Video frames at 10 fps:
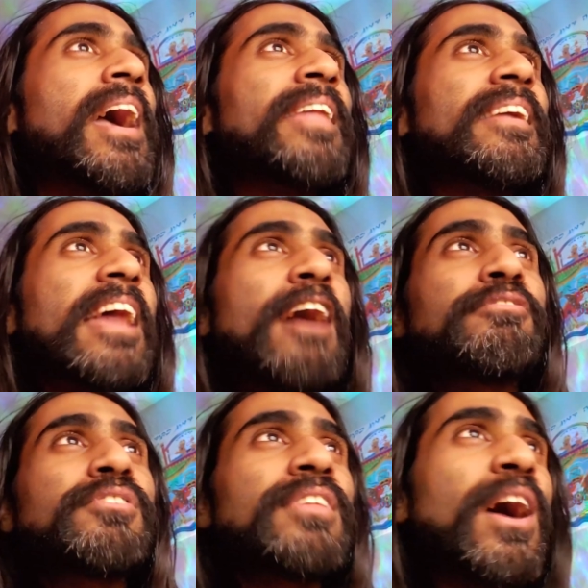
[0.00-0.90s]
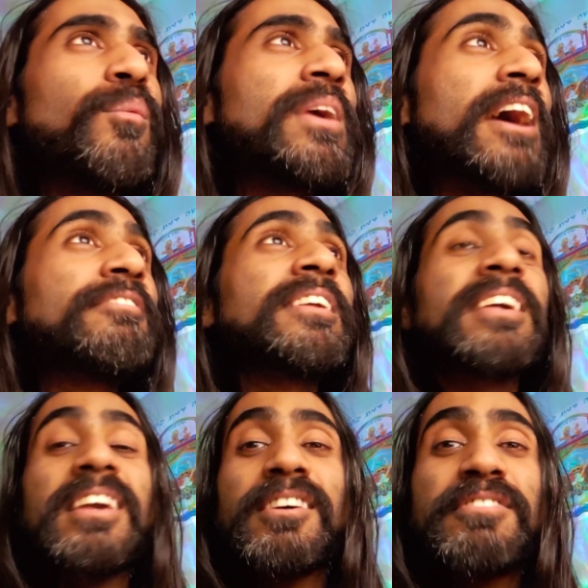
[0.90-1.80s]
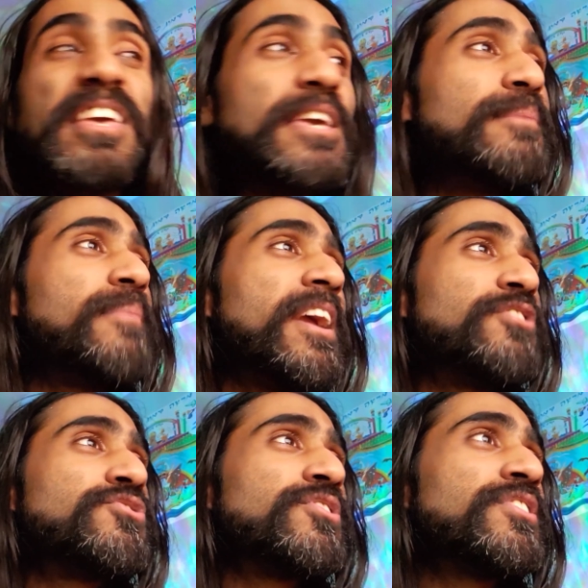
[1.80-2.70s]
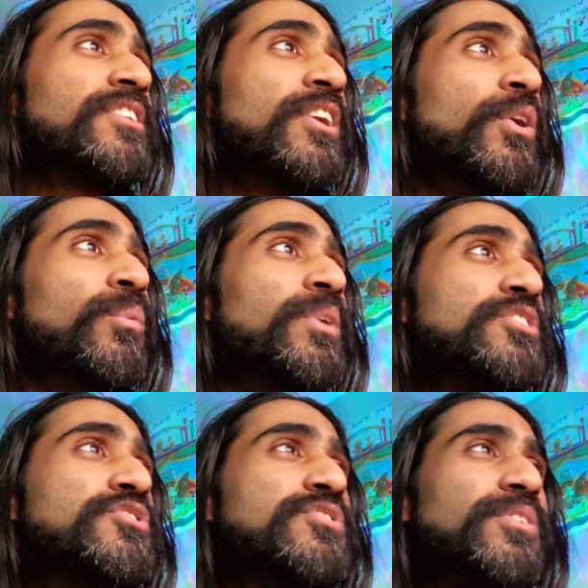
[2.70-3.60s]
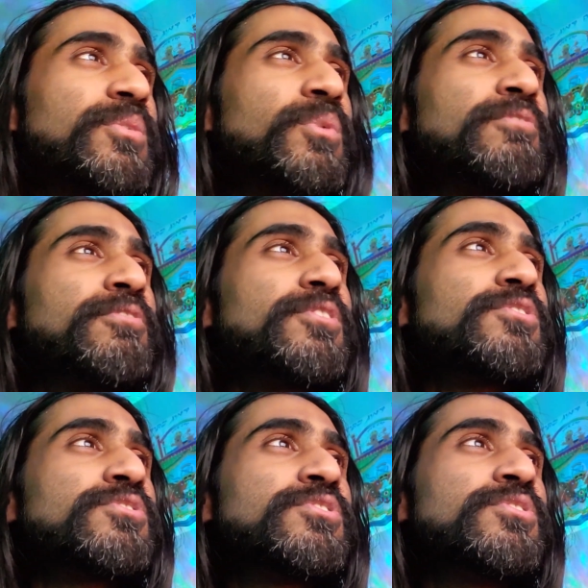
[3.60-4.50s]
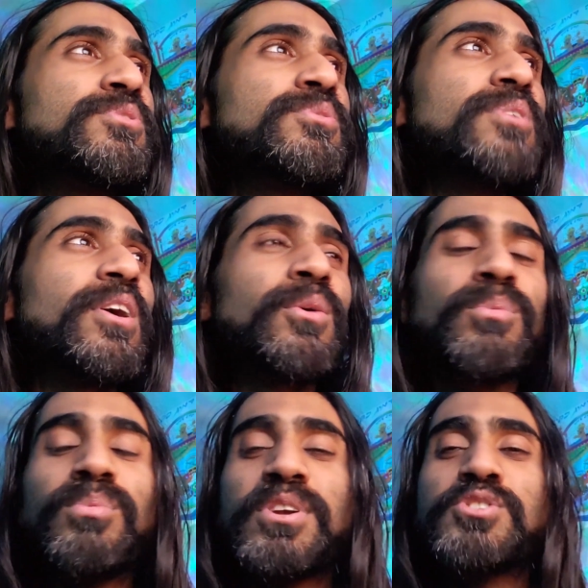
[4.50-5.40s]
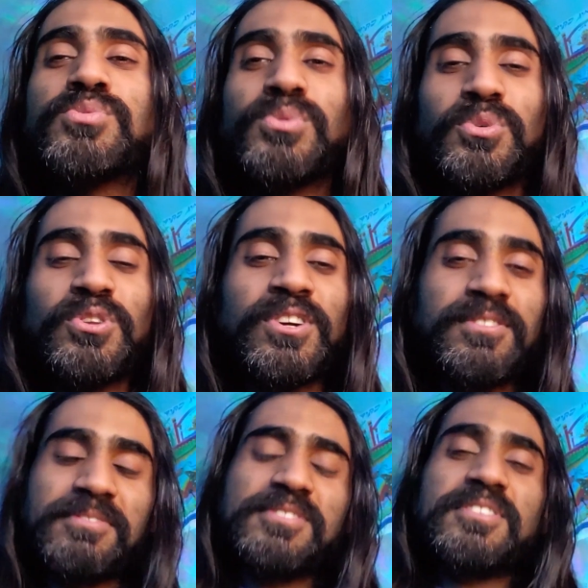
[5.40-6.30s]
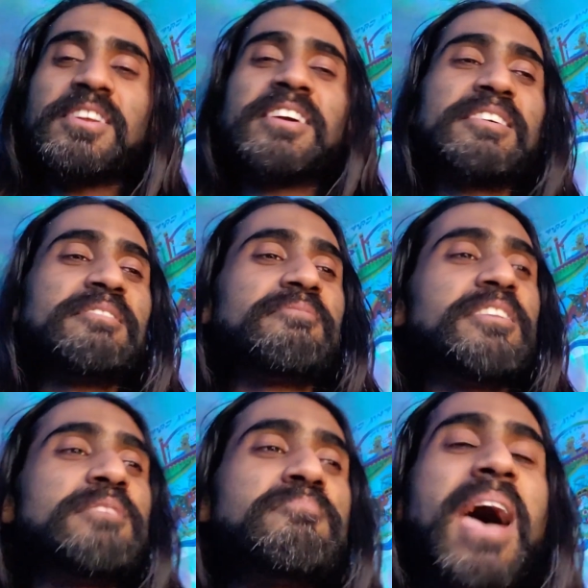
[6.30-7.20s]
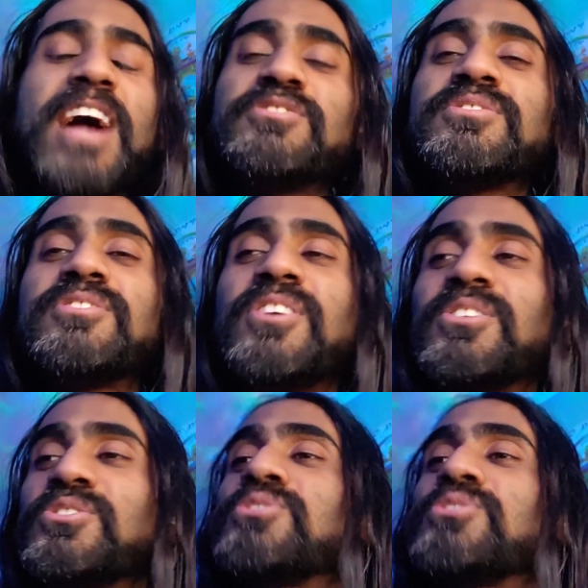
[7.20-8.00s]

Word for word: And then after that, we have the key of E major, which refers to a rich ruler sitting in majesty on his